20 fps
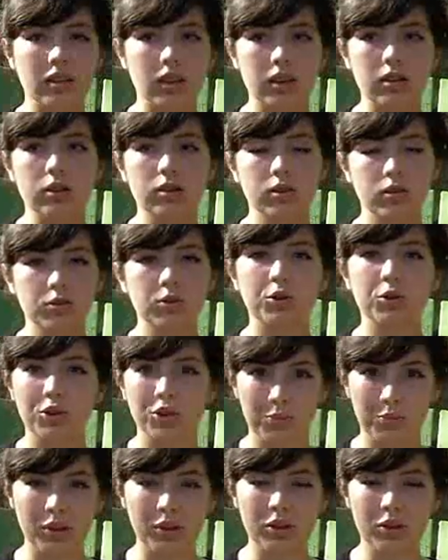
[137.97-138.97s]
that you can of
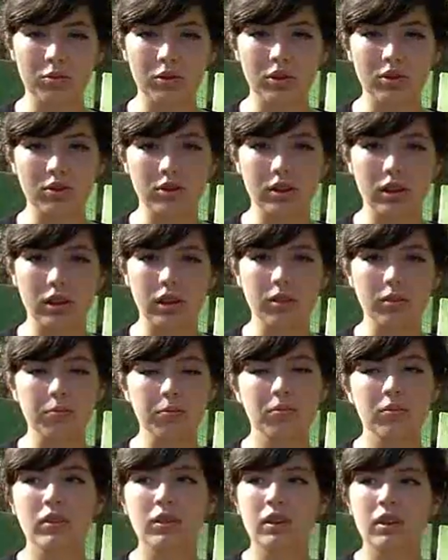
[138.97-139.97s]
course be in your wheelchair
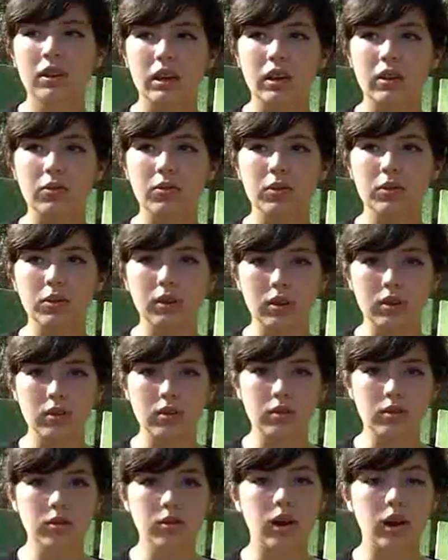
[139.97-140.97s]
if you need
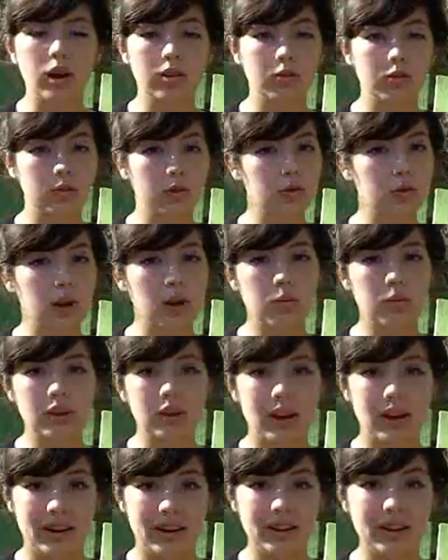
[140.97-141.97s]
to. A great one
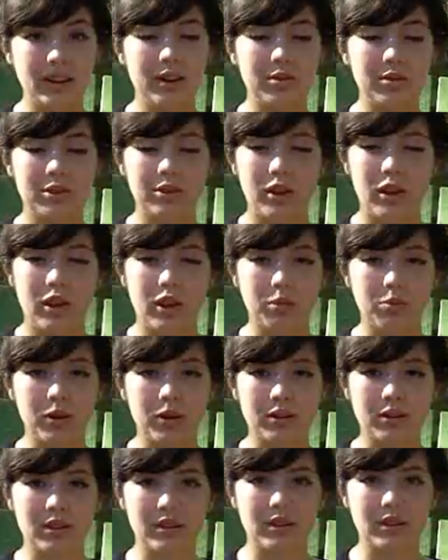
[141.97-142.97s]
that I love is the Hall of
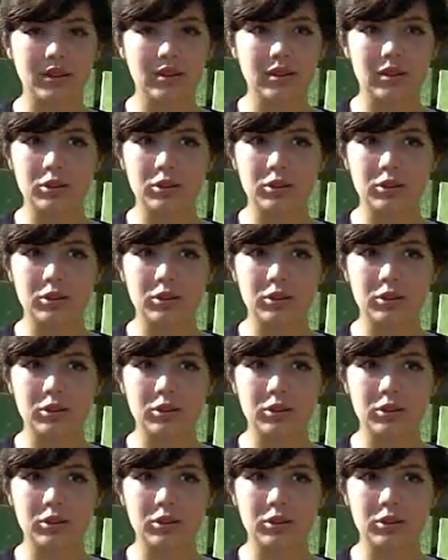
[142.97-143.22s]
Presidents.